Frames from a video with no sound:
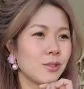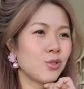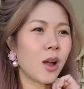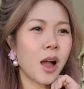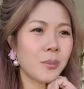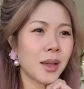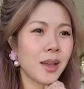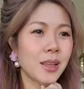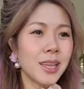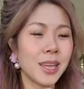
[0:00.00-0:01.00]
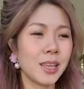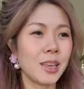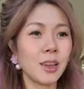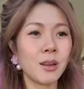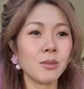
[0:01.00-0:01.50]
drama.
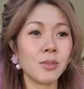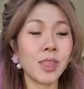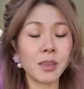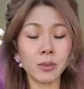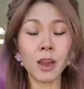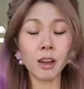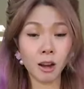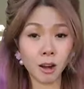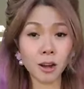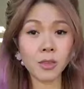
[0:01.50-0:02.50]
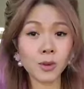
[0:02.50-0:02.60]
You know, th there are